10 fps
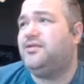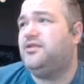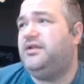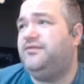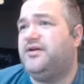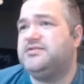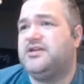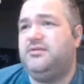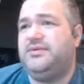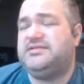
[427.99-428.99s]
default's
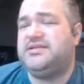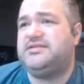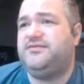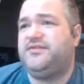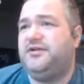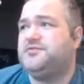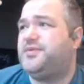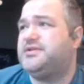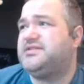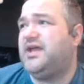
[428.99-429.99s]
going to be 60 frames
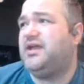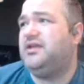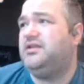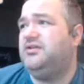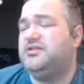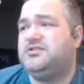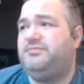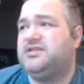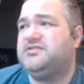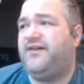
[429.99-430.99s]
per second. You can
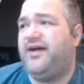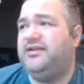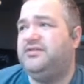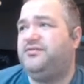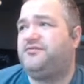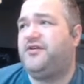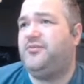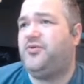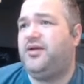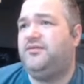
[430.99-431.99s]
specify a different
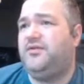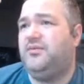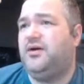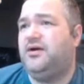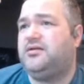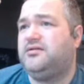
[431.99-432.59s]
frame rate if you want.